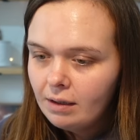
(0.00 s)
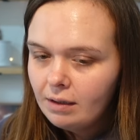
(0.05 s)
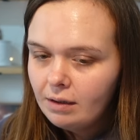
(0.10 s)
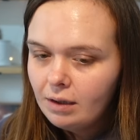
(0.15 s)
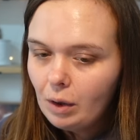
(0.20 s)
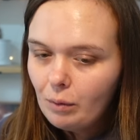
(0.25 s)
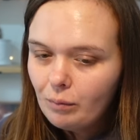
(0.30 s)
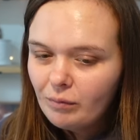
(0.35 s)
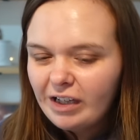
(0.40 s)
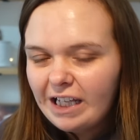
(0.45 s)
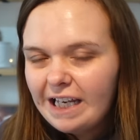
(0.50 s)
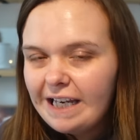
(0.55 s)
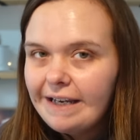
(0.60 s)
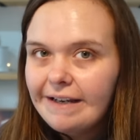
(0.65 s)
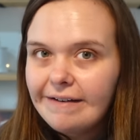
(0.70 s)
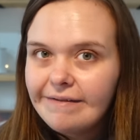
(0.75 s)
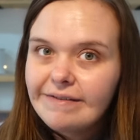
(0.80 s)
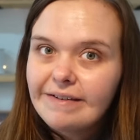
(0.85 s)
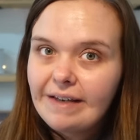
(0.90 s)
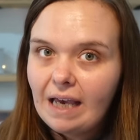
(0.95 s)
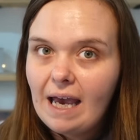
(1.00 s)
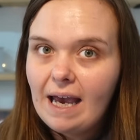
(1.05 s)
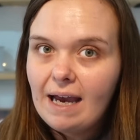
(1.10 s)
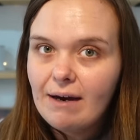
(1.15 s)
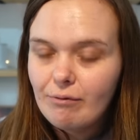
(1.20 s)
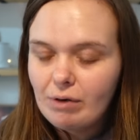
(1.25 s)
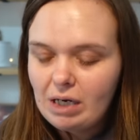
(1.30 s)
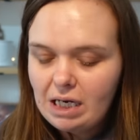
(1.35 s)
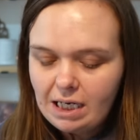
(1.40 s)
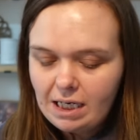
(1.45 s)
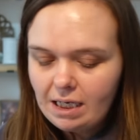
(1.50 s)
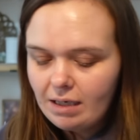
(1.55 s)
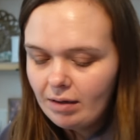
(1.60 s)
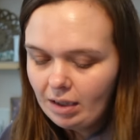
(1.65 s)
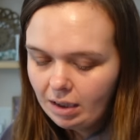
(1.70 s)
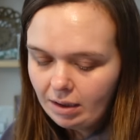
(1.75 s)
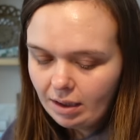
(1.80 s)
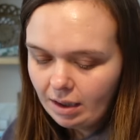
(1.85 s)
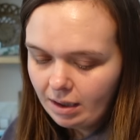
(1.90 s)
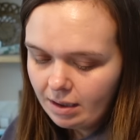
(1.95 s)
lonely and scary,
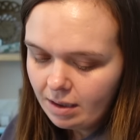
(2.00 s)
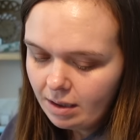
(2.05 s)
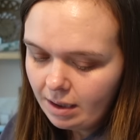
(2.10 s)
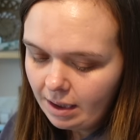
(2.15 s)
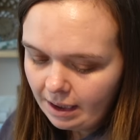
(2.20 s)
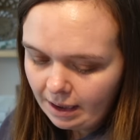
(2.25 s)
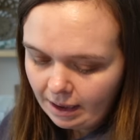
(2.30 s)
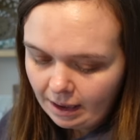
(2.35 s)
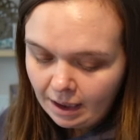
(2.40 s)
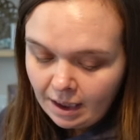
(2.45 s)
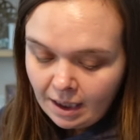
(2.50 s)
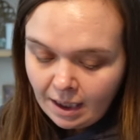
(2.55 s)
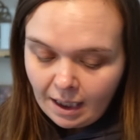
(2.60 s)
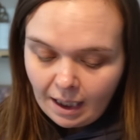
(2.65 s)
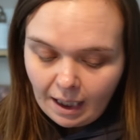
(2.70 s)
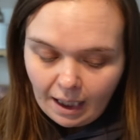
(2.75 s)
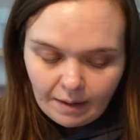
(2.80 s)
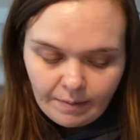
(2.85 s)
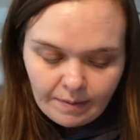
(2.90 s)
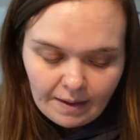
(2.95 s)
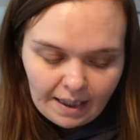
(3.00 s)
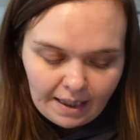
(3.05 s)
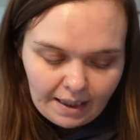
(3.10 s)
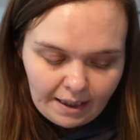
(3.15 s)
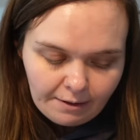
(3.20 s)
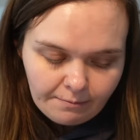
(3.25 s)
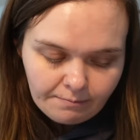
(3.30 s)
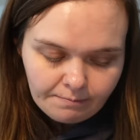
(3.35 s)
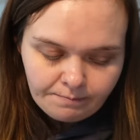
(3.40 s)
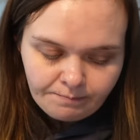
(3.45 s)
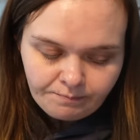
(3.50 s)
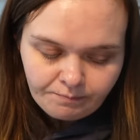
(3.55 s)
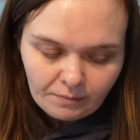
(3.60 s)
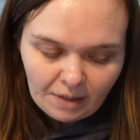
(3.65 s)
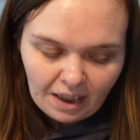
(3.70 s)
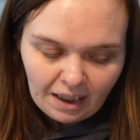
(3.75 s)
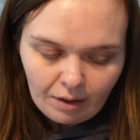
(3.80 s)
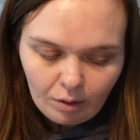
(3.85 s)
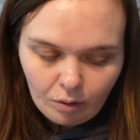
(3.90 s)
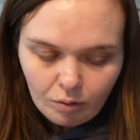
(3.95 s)
that kind of thing. And then
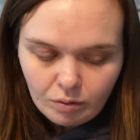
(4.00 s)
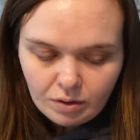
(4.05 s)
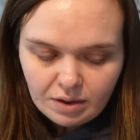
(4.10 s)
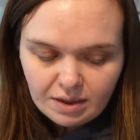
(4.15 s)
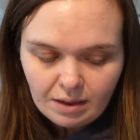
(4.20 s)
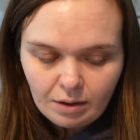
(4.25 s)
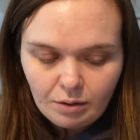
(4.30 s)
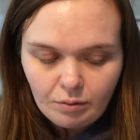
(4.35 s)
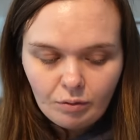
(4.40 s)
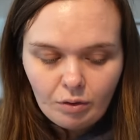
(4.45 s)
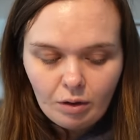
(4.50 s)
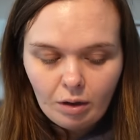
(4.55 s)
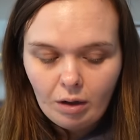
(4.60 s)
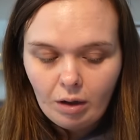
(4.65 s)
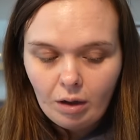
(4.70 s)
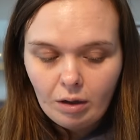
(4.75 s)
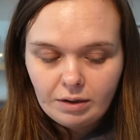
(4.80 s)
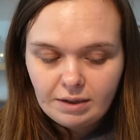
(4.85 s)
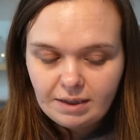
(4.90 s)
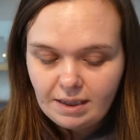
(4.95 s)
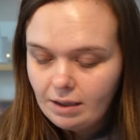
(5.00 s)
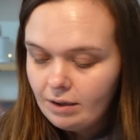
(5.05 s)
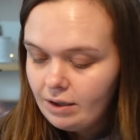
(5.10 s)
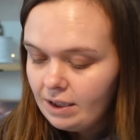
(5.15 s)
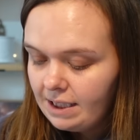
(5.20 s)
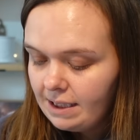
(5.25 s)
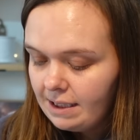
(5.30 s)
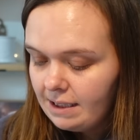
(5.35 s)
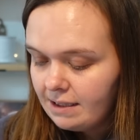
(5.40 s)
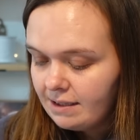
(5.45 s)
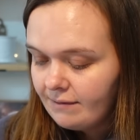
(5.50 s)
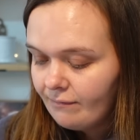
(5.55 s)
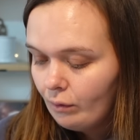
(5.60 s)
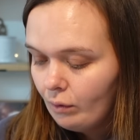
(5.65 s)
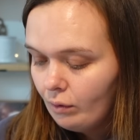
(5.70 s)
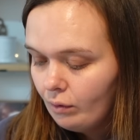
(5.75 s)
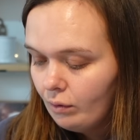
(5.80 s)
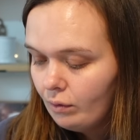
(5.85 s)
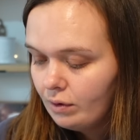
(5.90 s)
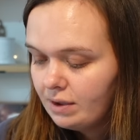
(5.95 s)
I also got these
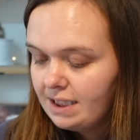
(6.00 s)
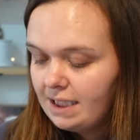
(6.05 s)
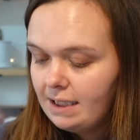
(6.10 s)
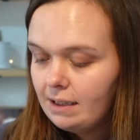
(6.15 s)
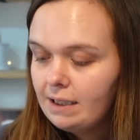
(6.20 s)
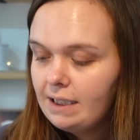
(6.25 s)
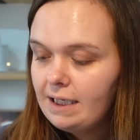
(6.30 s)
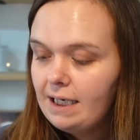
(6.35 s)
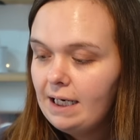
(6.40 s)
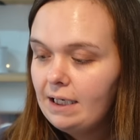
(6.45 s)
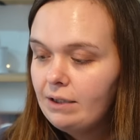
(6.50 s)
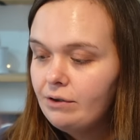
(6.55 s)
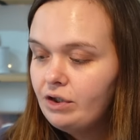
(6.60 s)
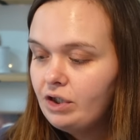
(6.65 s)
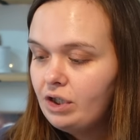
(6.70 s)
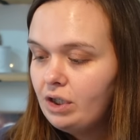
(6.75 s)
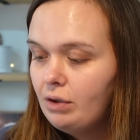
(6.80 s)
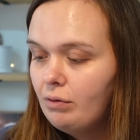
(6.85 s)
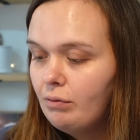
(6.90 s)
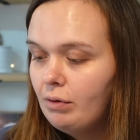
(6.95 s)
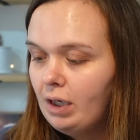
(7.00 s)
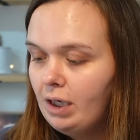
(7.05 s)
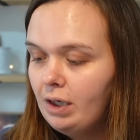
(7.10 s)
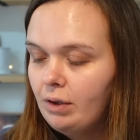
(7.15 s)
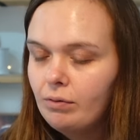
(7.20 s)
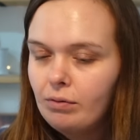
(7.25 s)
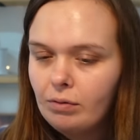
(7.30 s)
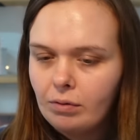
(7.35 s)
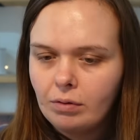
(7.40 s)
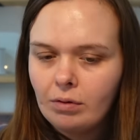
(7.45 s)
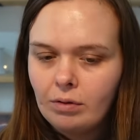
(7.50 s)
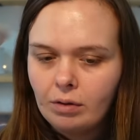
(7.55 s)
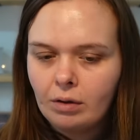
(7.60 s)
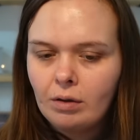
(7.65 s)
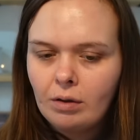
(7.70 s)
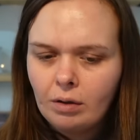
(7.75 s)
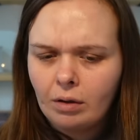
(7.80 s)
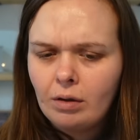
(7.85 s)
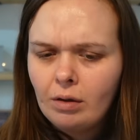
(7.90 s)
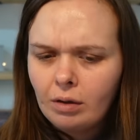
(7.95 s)
for Tilly and Juno.
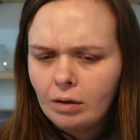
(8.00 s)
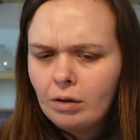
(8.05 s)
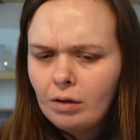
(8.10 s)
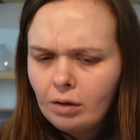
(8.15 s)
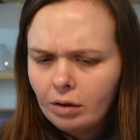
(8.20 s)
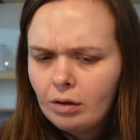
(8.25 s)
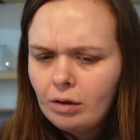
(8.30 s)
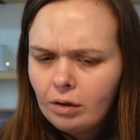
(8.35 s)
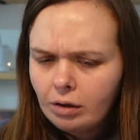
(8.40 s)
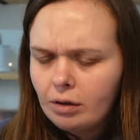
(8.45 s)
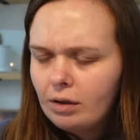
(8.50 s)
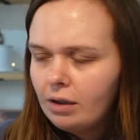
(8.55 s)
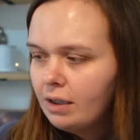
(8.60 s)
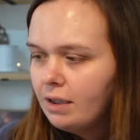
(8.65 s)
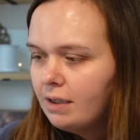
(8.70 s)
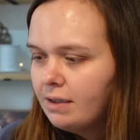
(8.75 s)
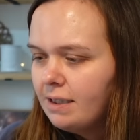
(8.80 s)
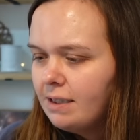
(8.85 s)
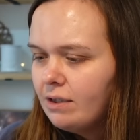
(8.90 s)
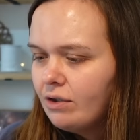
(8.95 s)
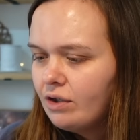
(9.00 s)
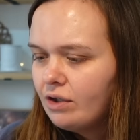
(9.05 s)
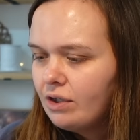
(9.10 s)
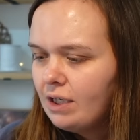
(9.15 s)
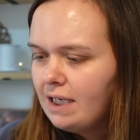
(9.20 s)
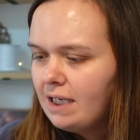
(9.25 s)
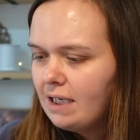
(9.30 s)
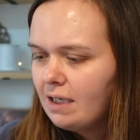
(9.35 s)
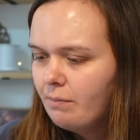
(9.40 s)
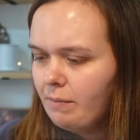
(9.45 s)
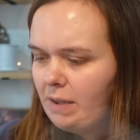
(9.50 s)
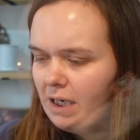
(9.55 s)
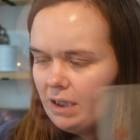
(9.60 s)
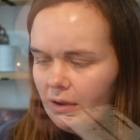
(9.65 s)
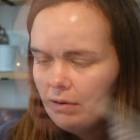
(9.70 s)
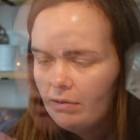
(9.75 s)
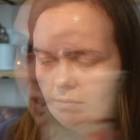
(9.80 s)
It says shake me.